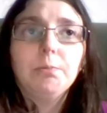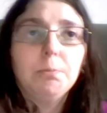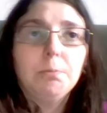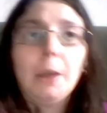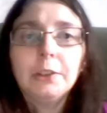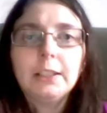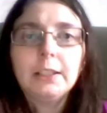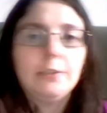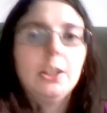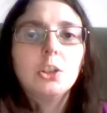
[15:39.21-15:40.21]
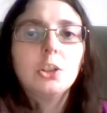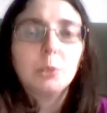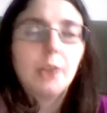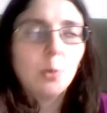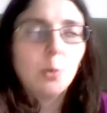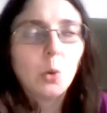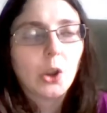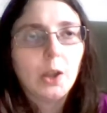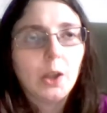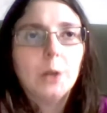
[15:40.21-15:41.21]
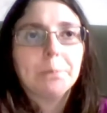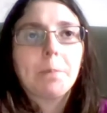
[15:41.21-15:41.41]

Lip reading: basically finished what they were working on.